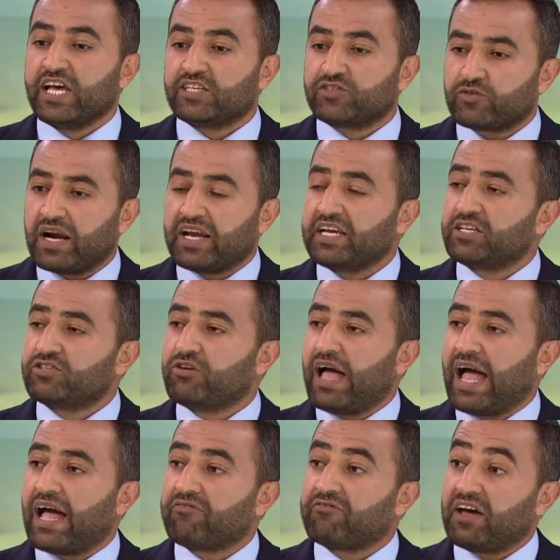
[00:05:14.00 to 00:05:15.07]
trying to
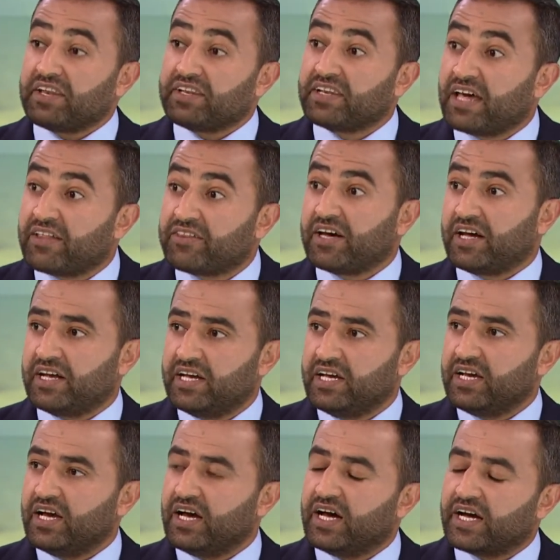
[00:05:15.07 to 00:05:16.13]
have another
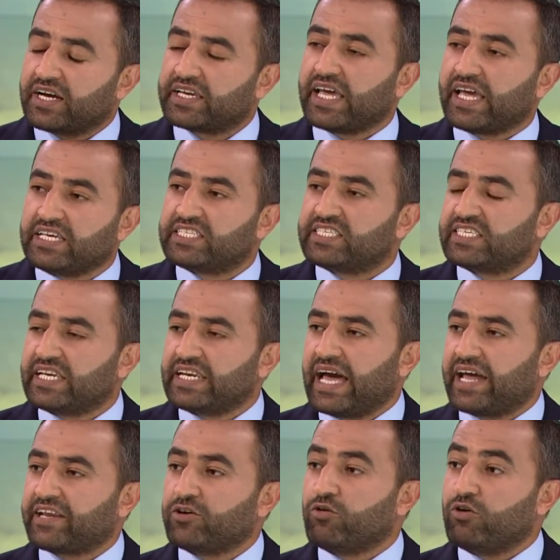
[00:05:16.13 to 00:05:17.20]
case
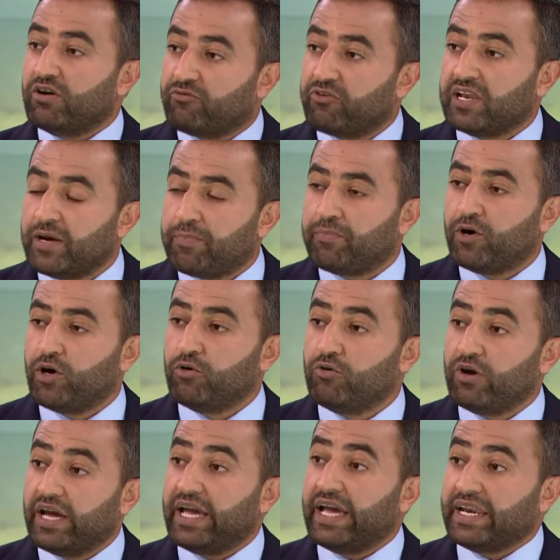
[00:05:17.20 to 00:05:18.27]
scenario of Aleppo
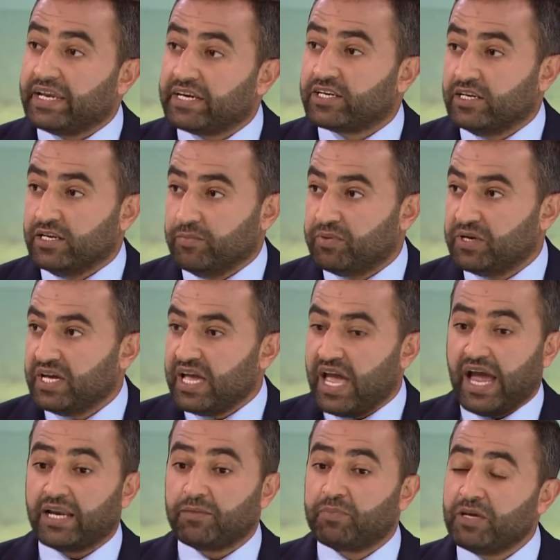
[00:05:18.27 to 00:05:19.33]
in Idlib.
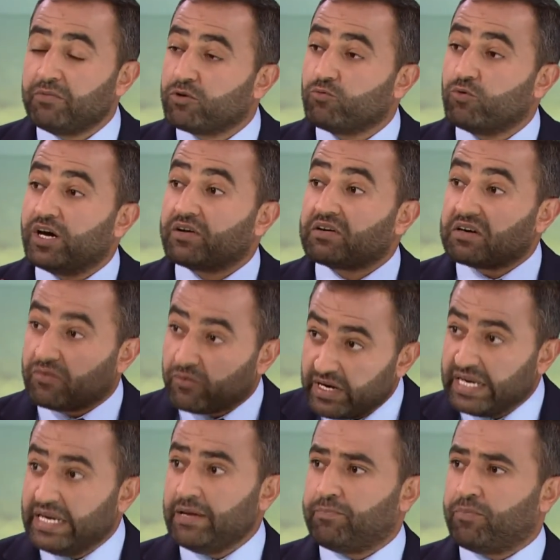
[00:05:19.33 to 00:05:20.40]
And people were
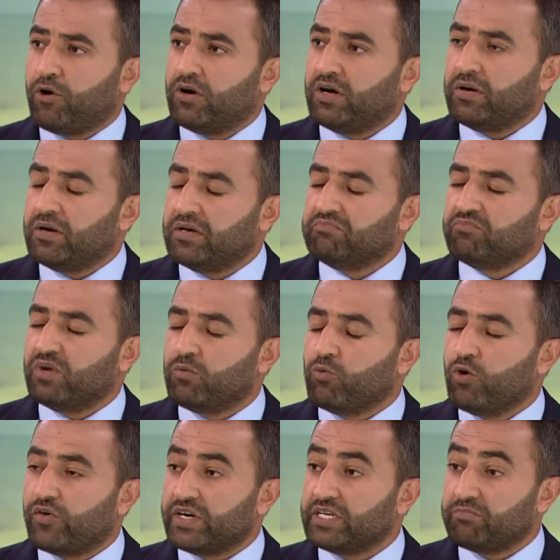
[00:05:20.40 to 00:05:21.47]
really
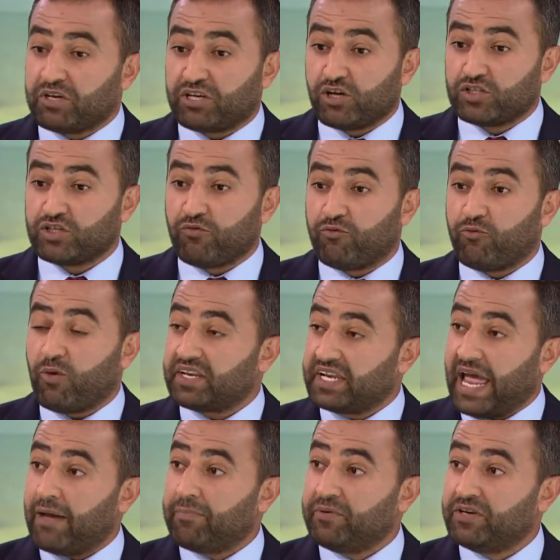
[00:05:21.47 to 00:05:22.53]
worried because of what
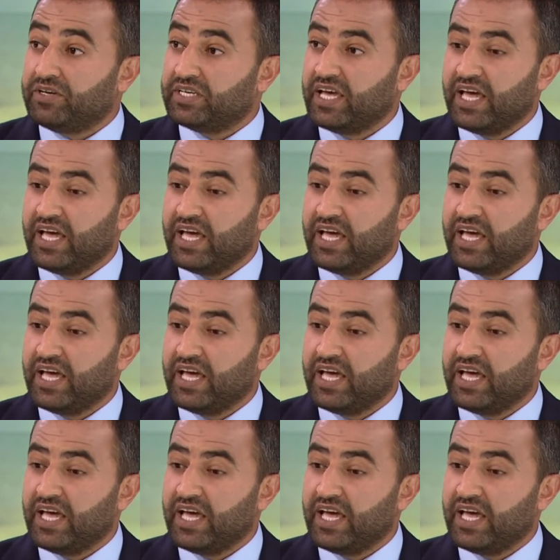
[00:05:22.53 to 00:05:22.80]
happened